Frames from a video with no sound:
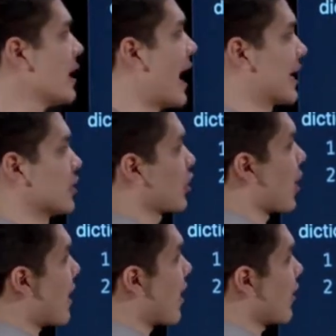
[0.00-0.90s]
I can look
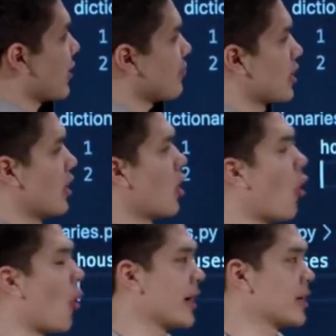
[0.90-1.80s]
up Harry,
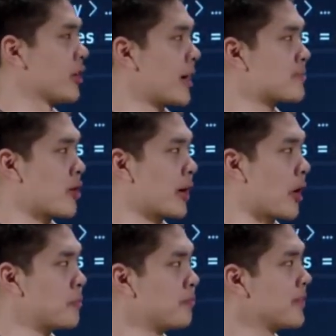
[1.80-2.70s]
or I can look up
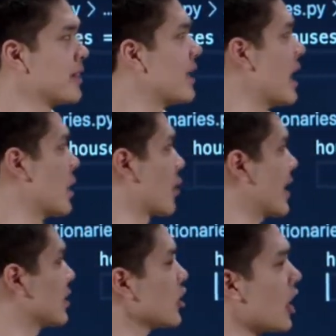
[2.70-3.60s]
Draco. And when I
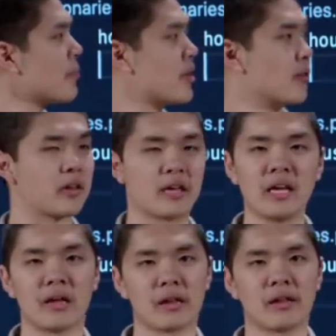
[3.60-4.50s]
look up those
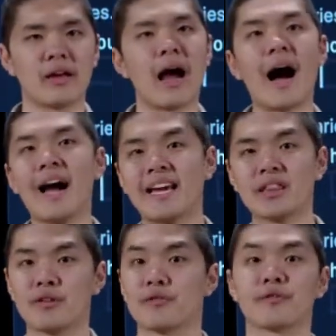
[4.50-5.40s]
keys, I
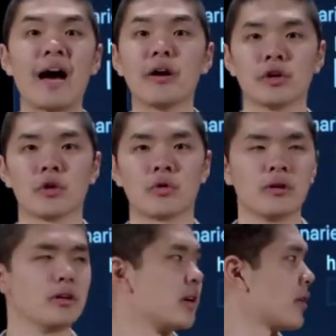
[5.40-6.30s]
get the value
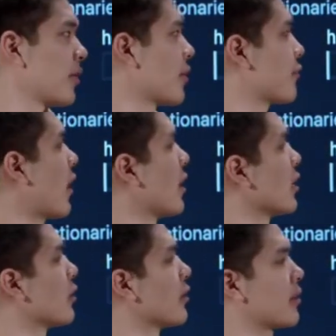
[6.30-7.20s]
that
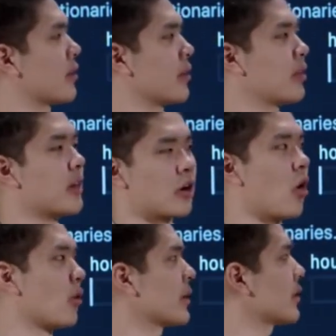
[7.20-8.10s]
follows their
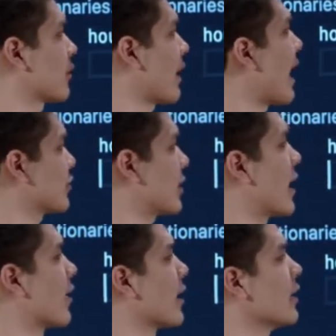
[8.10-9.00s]
colon. So after
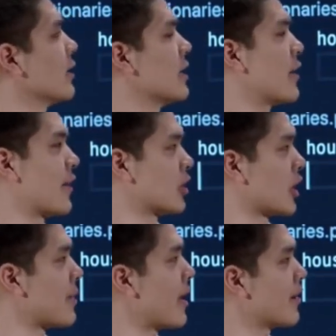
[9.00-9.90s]
Harry, if I look
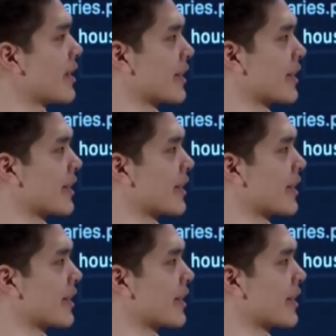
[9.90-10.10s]
up Harry, I